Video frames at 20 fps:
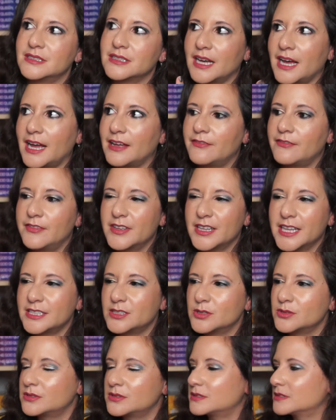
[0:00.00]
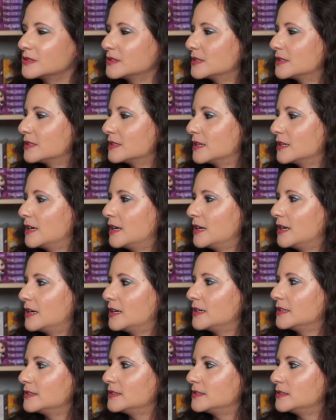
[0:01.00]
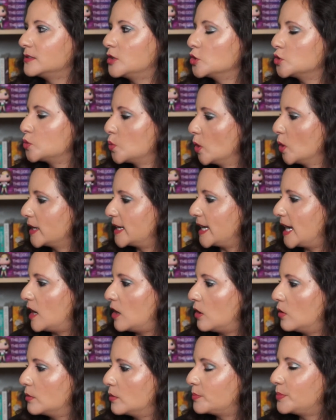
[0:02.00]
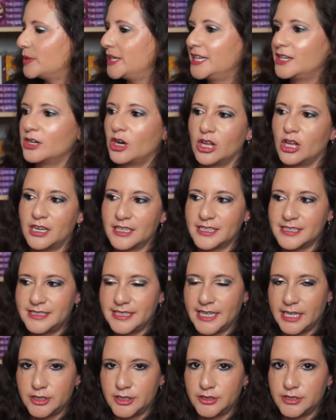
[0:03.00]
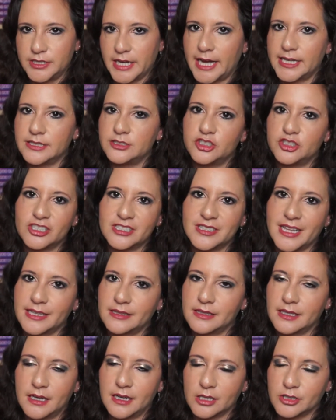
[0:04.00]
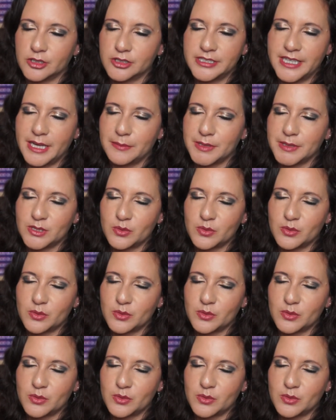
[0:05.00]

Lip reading: I feel like those work out, but in all honesty, I just like the color scheme.